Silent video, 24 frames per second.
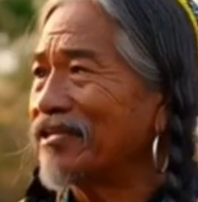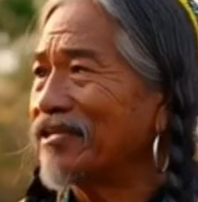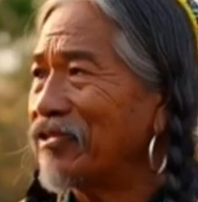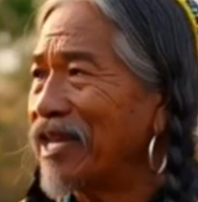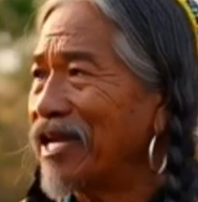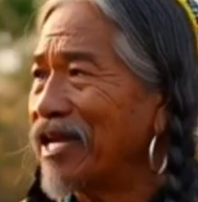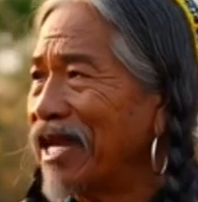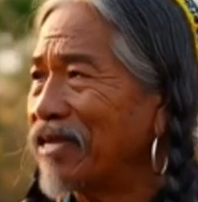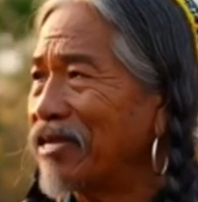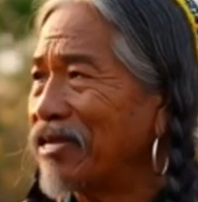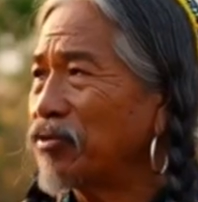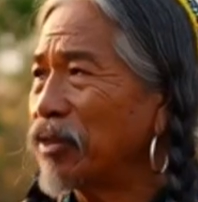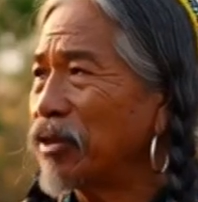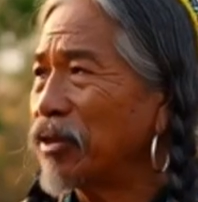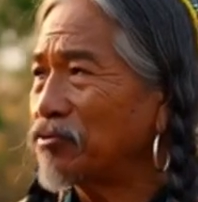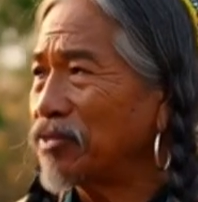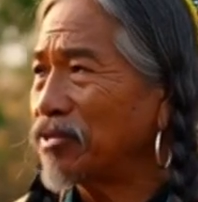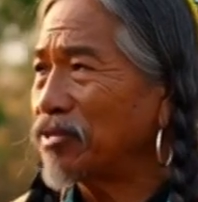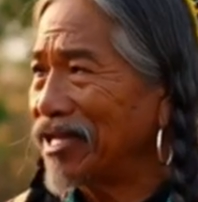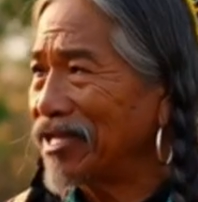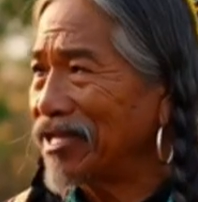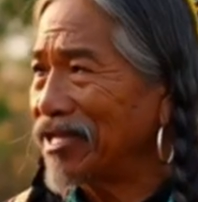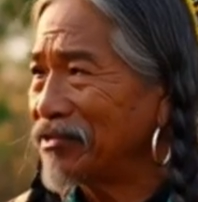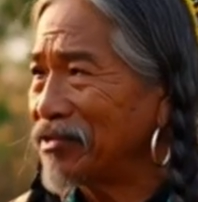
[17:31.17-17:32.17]
the animals
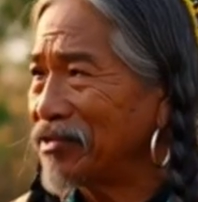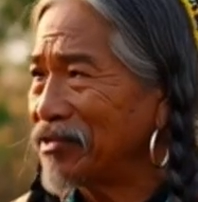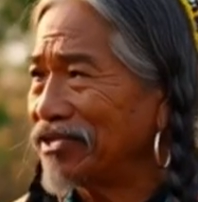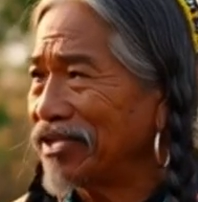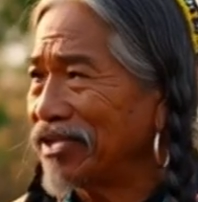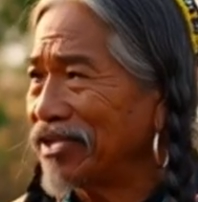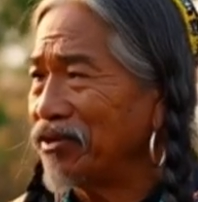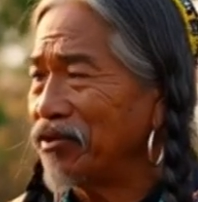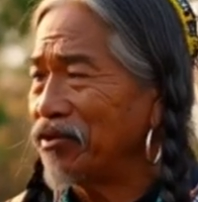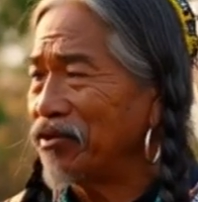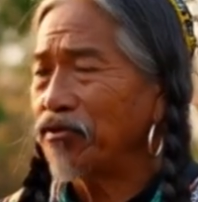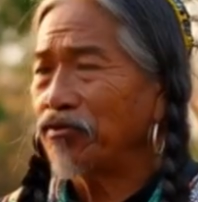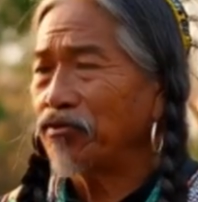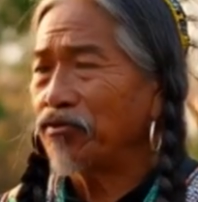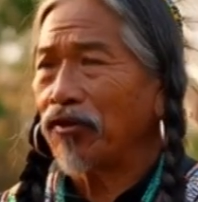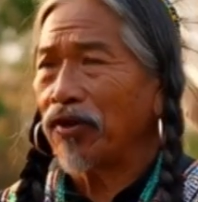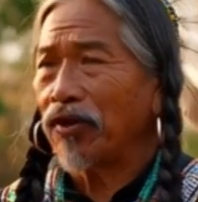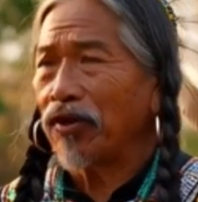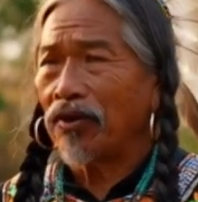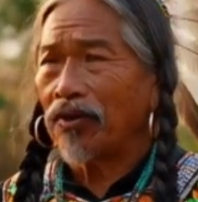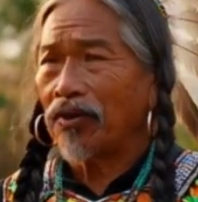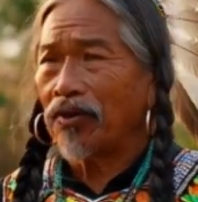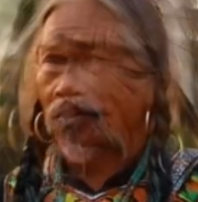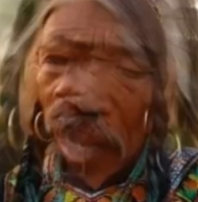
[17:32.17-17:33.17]
and makes the seeds
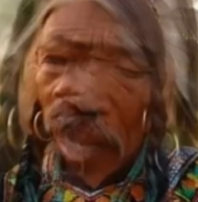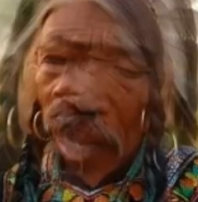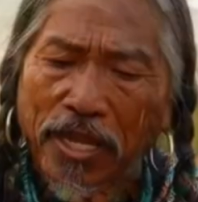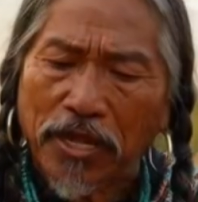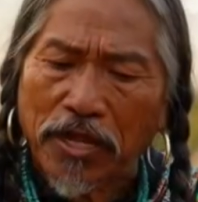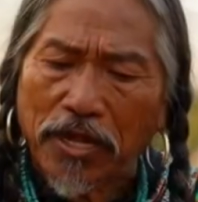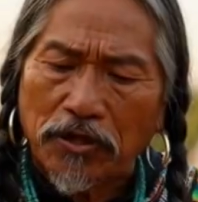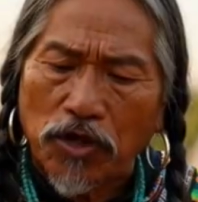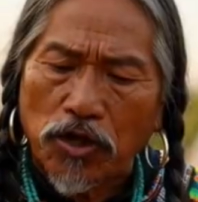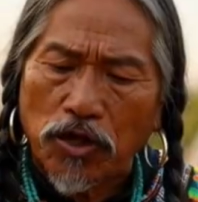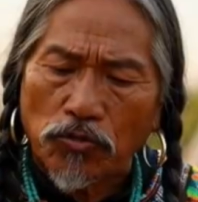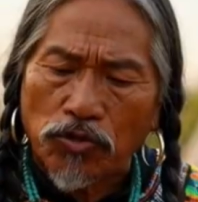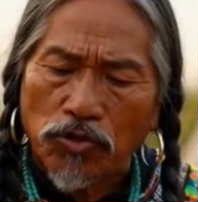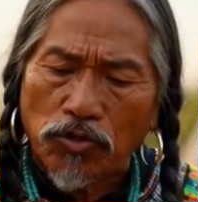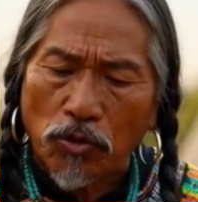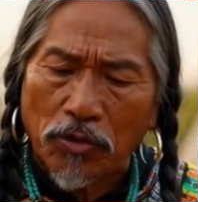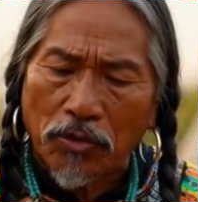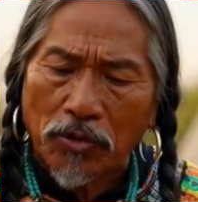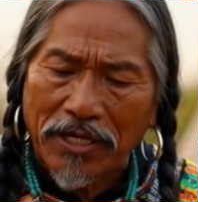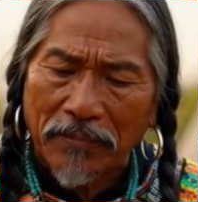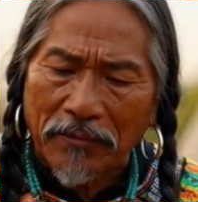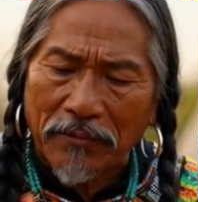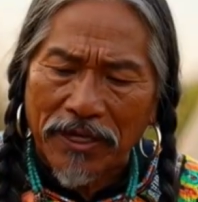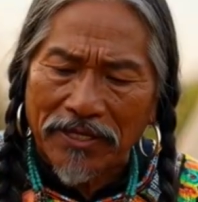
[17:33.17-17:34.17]
sprout. July is for
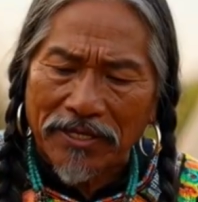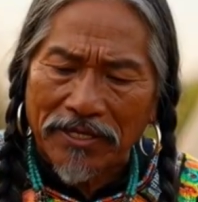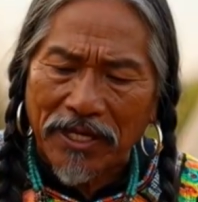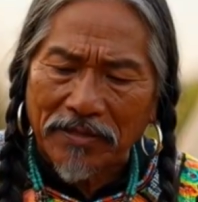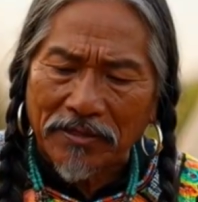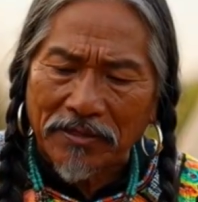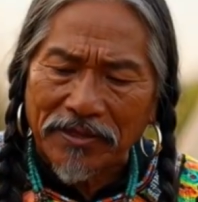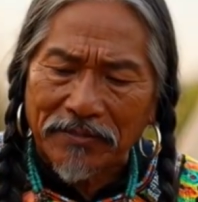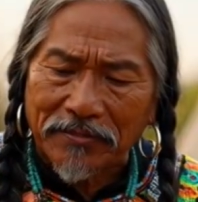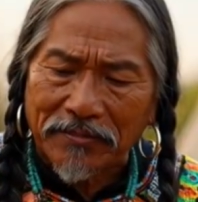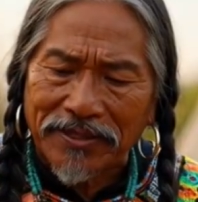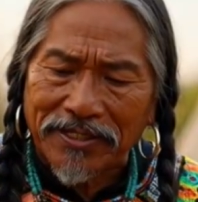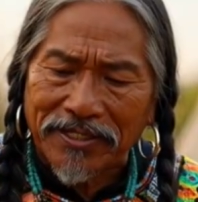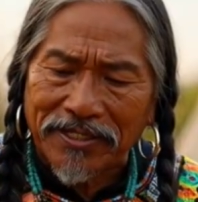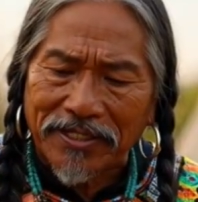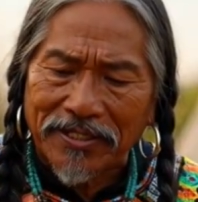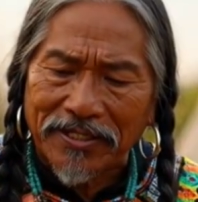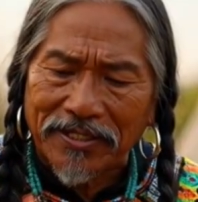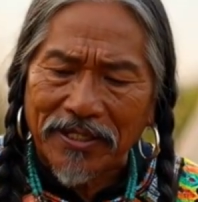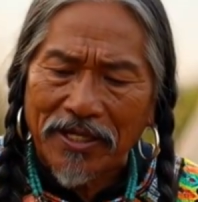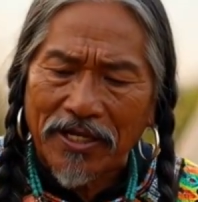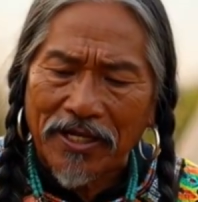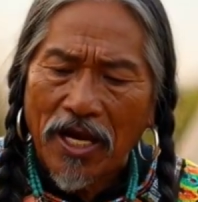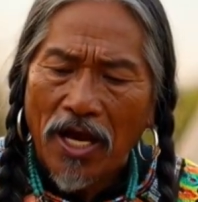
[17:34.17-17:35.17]
early blossom and
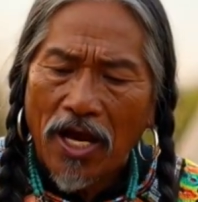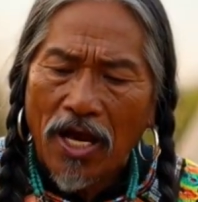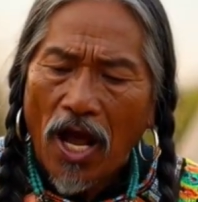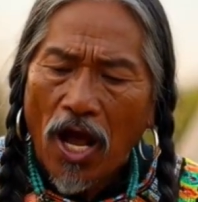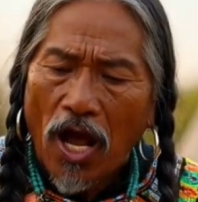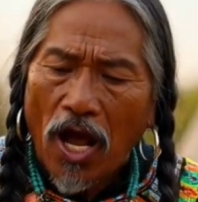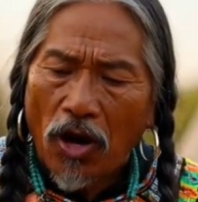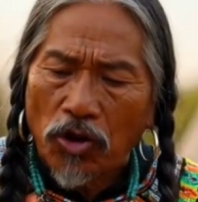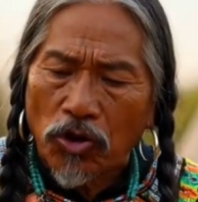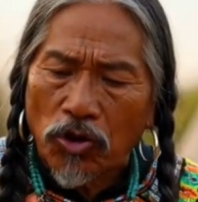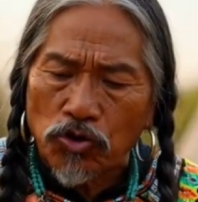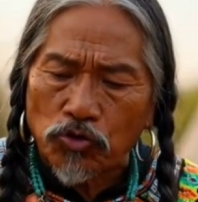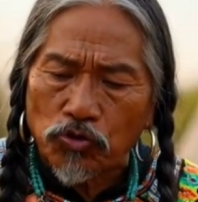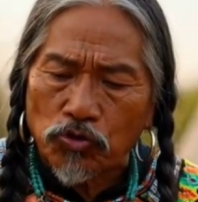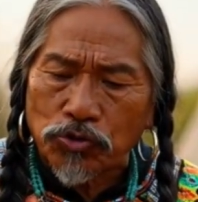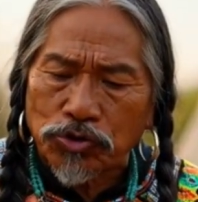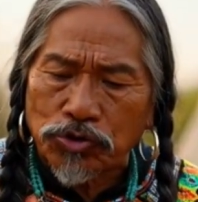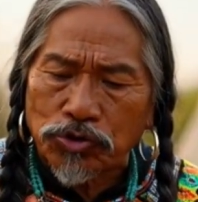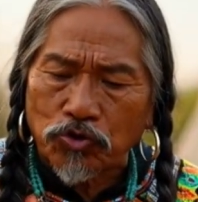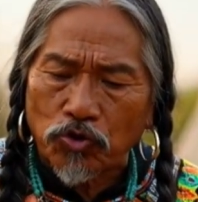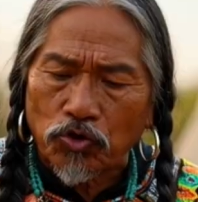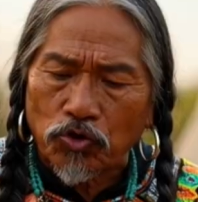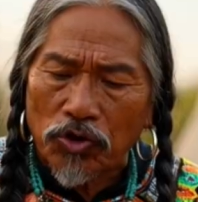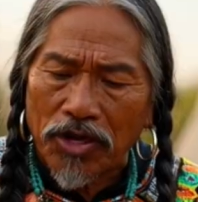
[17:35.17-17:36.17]
seeds. August for
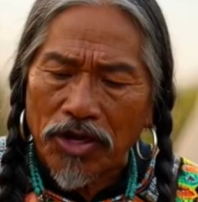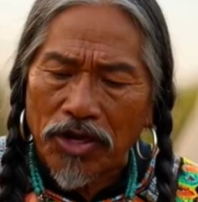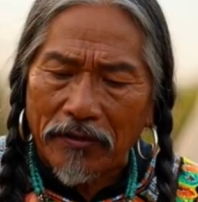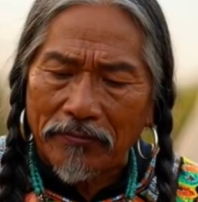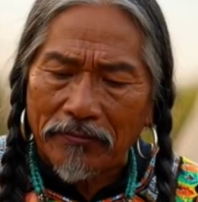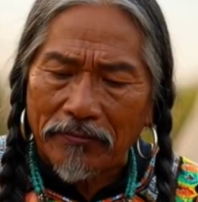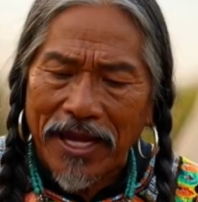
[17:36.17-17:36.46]
squash and